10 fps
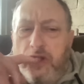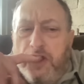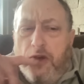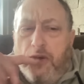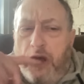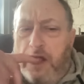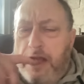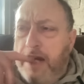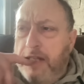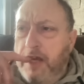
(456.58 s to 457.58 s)
So a
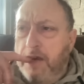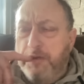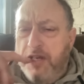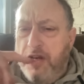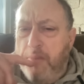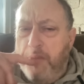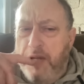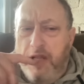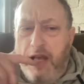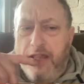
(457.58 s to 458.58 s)
lot of times a
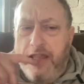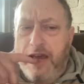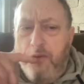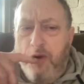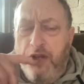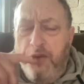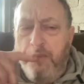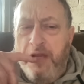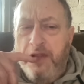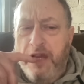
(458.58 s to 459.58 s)
company like that, when you
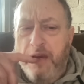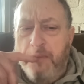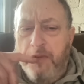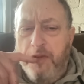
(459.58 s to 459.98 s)
meet them,